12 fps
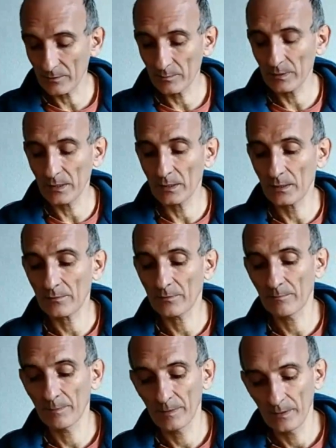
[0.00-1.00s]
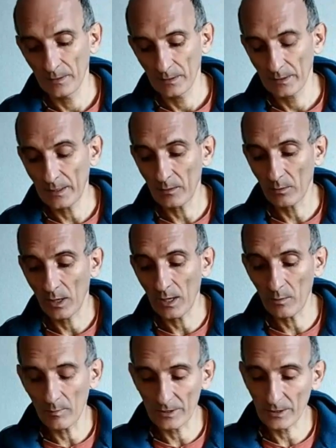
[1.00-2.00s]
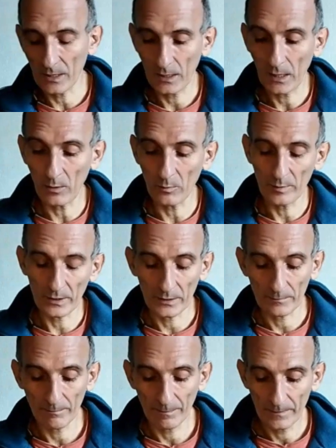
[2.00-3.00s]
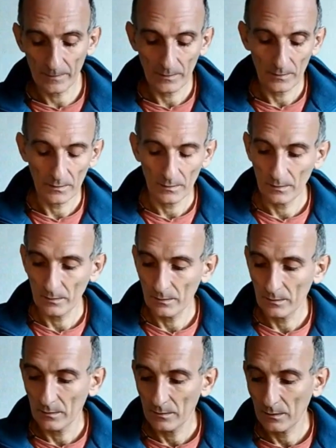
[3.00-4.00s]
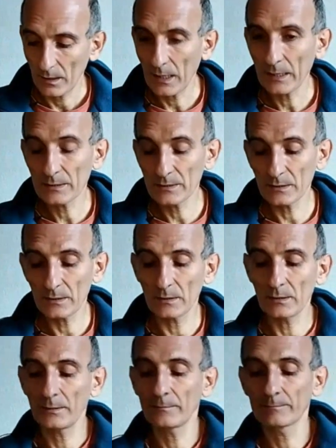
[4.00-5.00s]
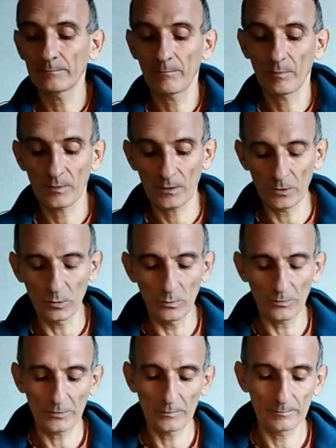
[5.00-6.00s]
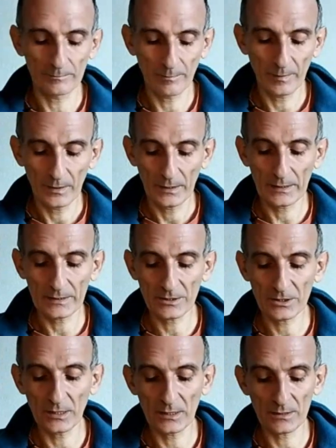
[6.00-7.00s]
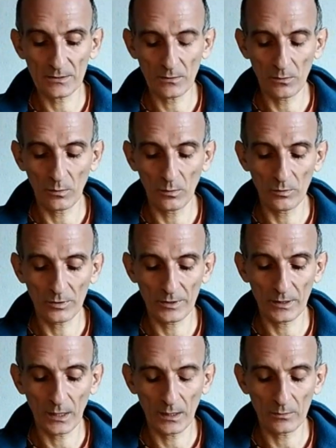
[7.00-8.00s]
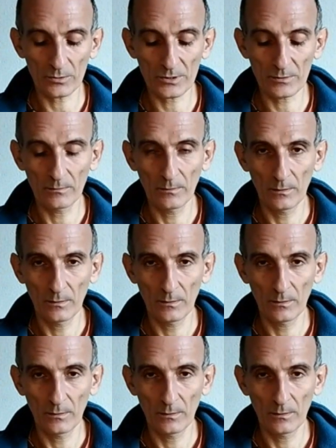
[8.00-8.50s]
big enough. Now, how big? Ideally, the roof extends over the house